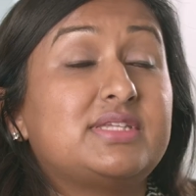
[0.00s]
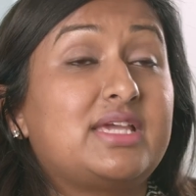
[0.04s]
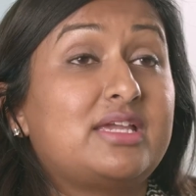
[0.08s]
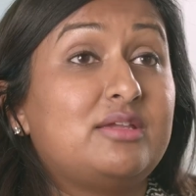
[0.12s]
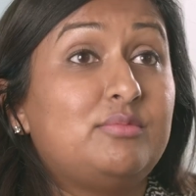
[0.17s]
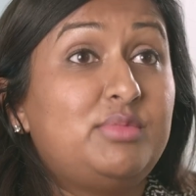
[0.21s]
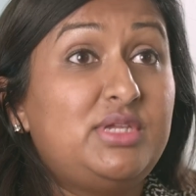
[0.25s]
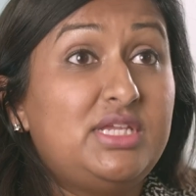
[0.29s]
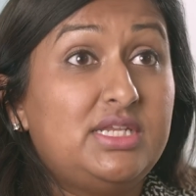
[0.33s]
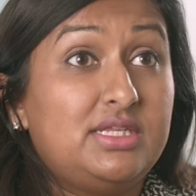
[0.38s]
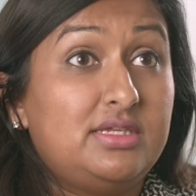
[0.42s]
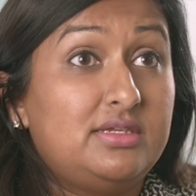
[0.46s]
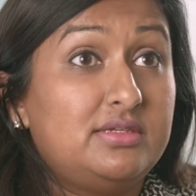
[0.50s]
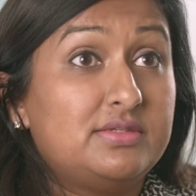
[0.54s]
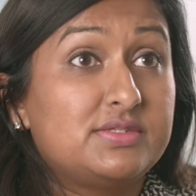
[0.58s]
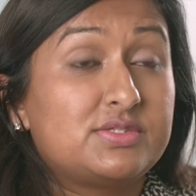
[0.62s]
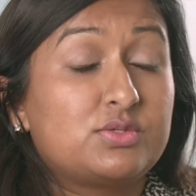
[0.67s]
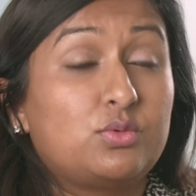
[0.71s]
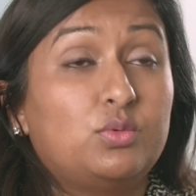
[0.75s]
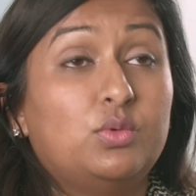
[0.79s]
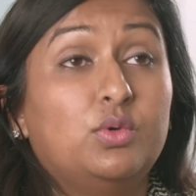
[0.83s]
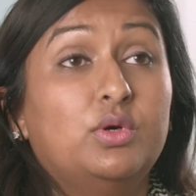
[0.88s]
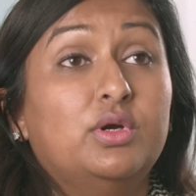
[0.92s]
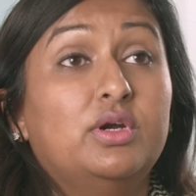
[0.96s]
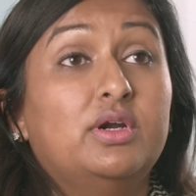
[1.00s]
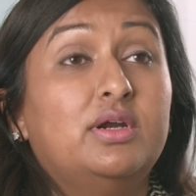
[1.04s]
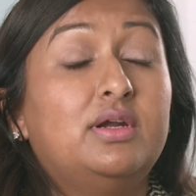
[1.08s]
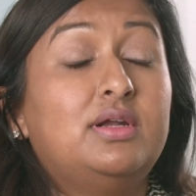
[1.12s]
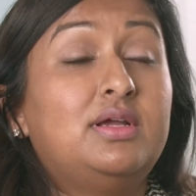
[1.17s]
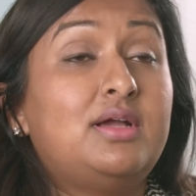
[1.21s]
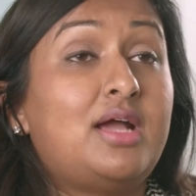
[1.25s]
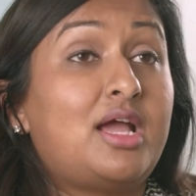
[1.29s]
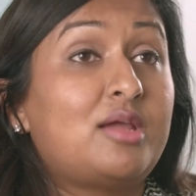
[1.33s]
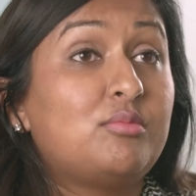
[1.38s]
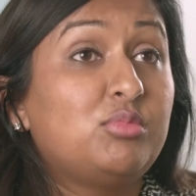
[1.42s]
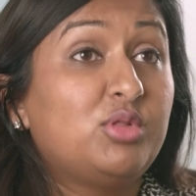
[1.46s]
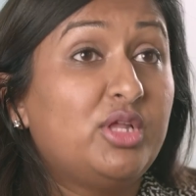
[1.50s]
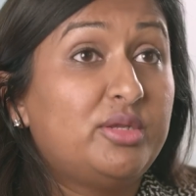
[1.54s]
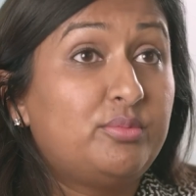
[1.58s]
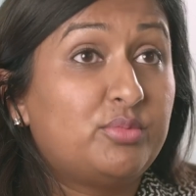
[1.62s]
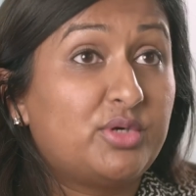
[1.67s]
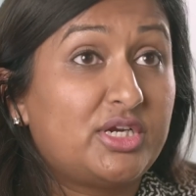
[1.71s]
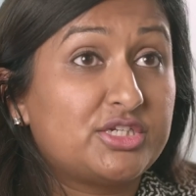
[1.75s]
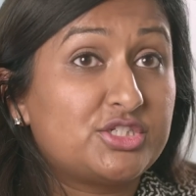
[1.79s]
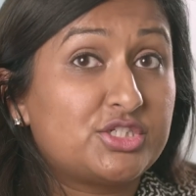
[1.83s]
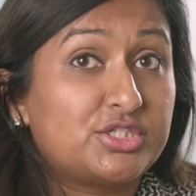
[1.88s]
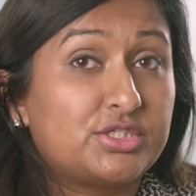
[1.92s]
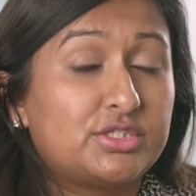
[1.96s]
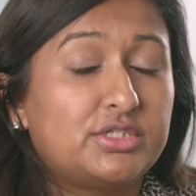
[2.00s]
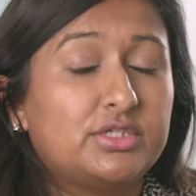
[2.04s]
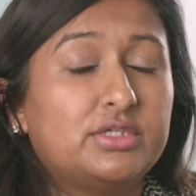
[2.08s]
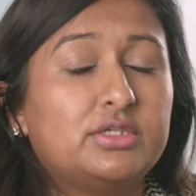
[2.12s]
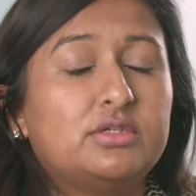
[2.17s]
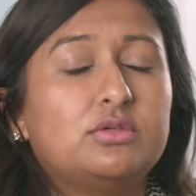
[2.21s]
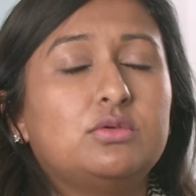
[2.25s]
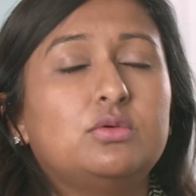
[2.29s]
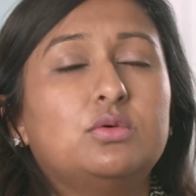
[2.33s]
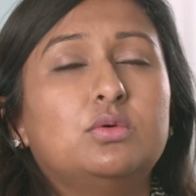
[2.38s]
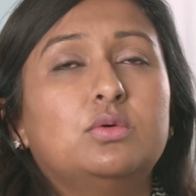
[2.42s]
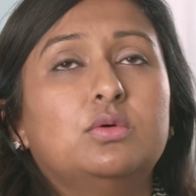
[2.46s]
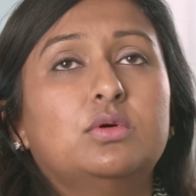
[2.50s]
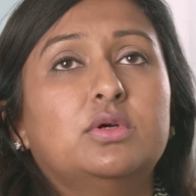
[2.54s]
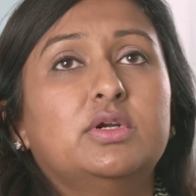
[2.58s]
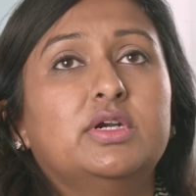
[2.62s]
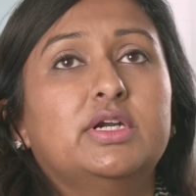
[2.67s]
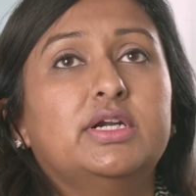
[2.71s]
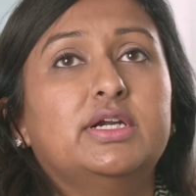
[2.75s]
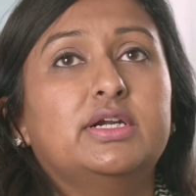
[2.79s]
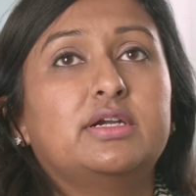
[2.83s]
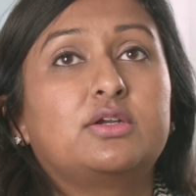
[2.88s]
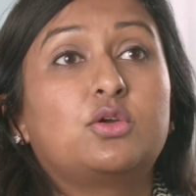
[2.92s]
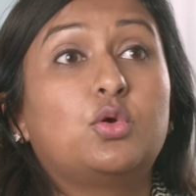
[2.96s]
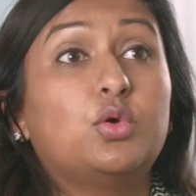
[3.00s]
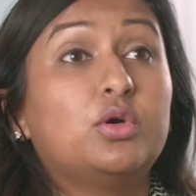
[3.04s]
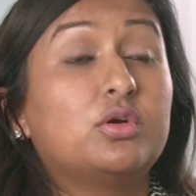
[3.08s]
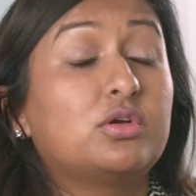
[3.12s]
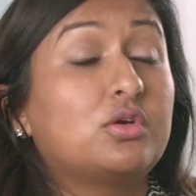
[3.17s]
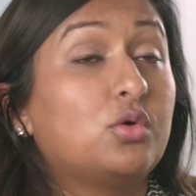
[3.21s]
diabetes or high blood pressure or